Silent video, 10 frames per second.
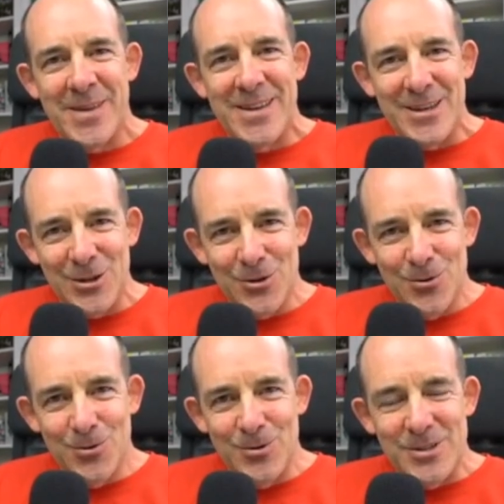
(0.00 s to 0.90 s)

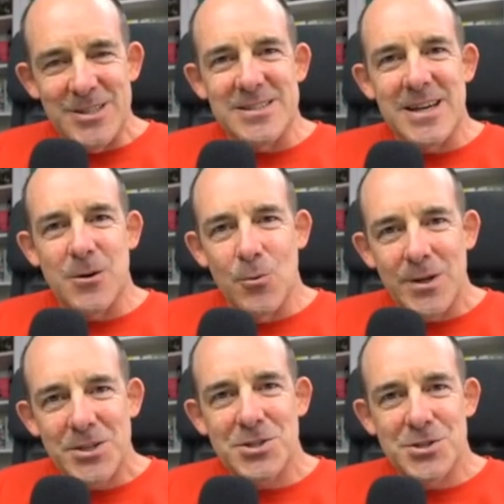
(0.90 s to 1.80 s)
you decide
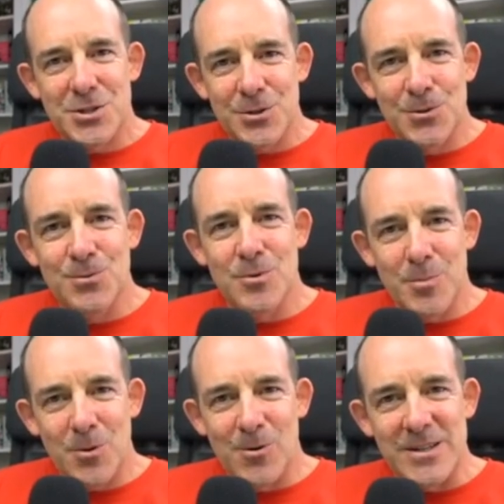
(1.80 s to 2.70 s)
which two
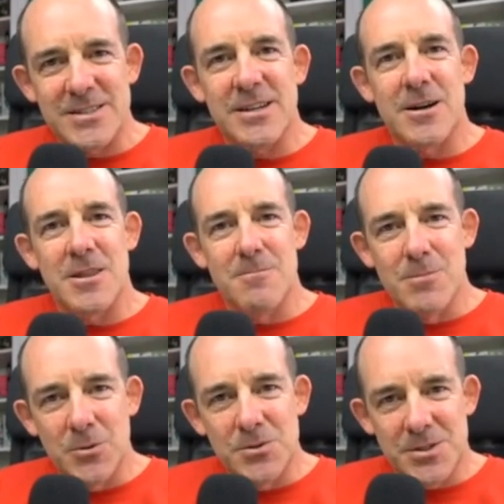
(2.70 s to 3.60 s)
reports are the
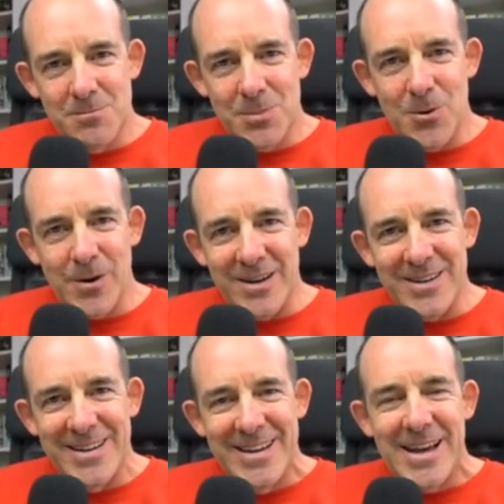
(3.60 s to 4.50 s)
most
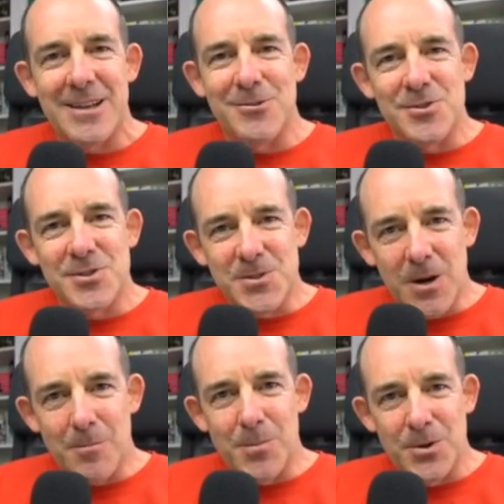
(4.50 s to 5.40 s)
important and you
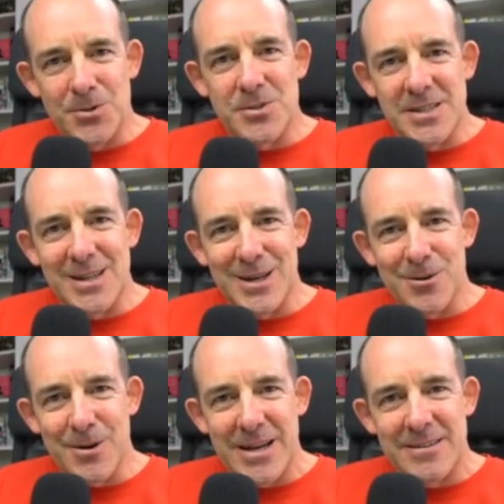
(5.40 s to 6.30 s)
stop producing the
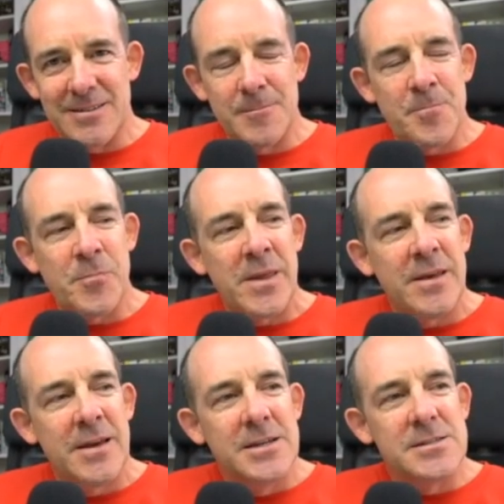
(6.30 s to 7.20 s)
other eight.
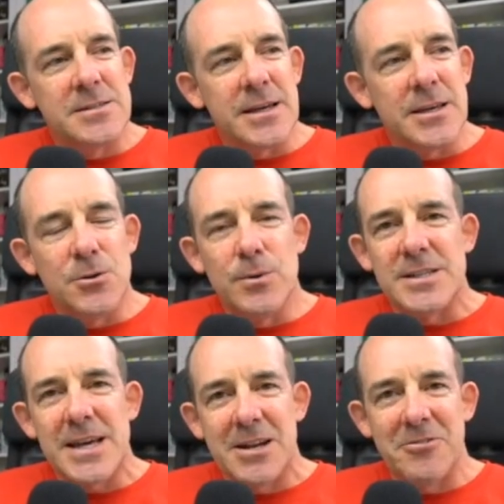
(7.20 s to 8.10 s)
Say you
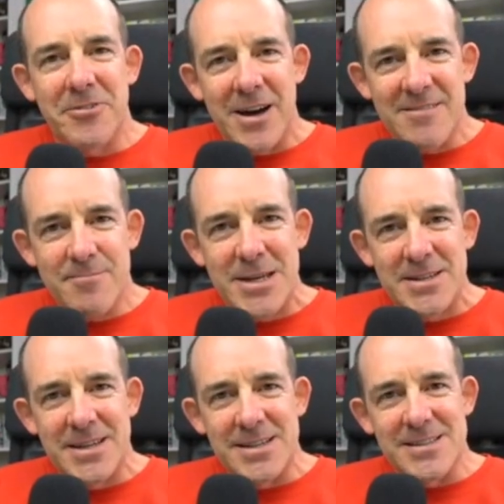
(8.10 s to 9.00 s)
attend five
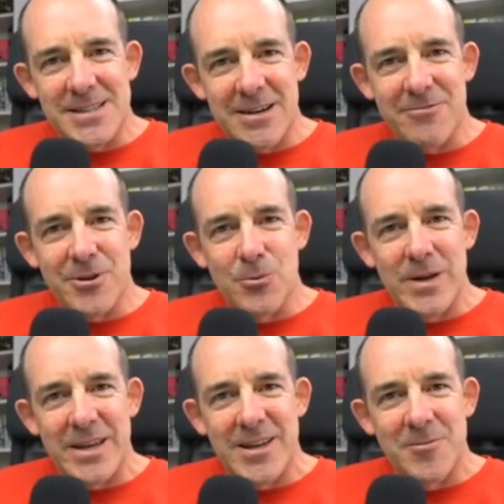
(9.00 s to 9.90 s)
meetings every
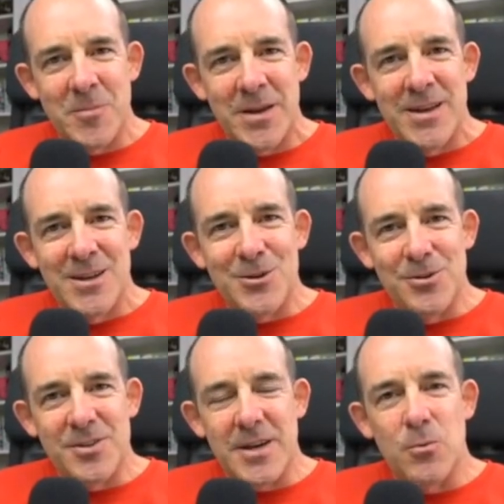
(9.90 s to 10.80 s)
week. You
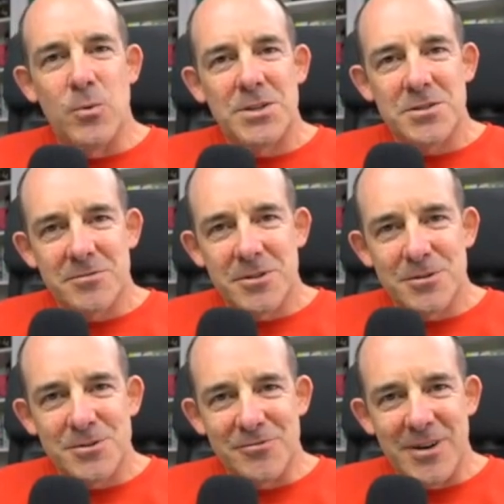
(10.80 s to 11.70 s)
decide which of
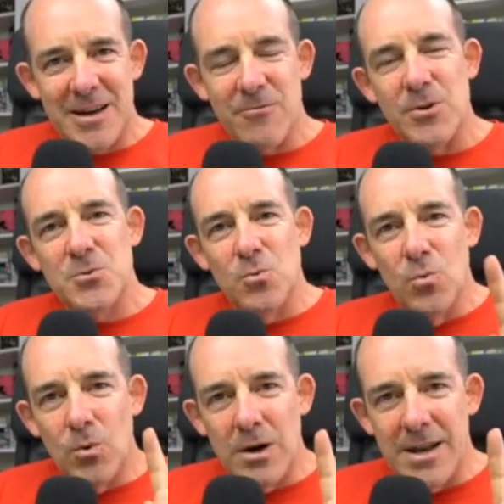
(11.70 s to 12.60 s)
those five, which
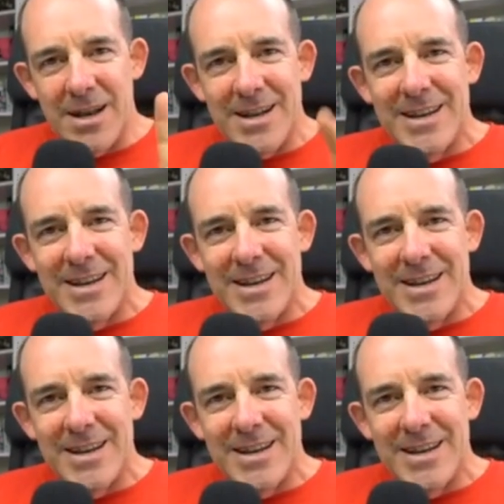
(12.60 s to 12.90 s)
one